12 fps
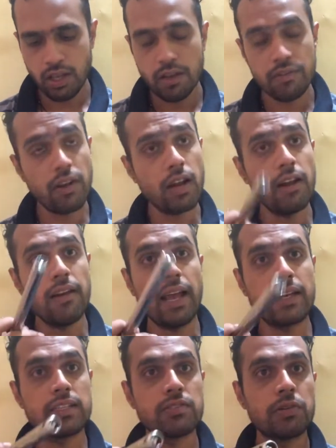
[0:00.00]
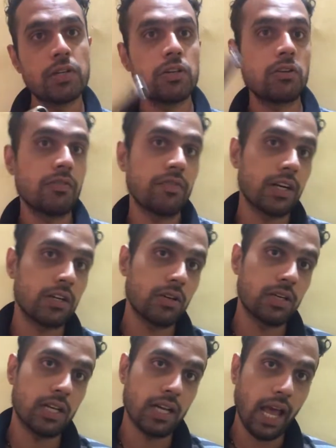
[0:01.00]
If you all like this video, don't forget to
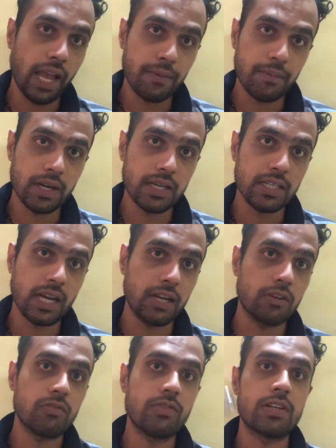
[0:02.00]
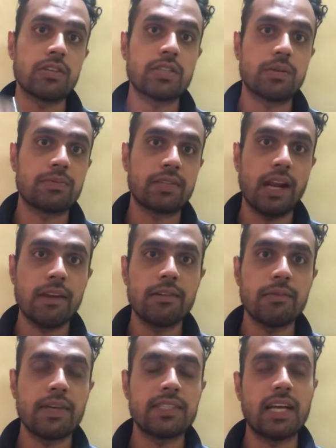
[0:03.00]
hit the like button and don't forget to subscribe
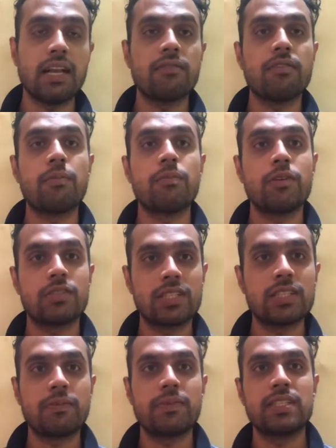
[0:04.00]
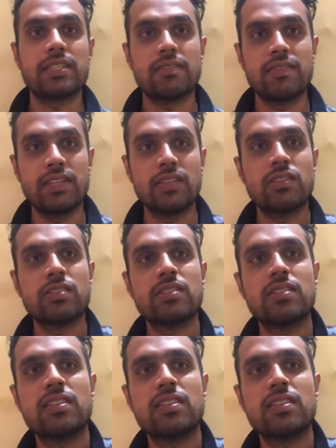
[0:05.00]
to my channel for more such amazing videos.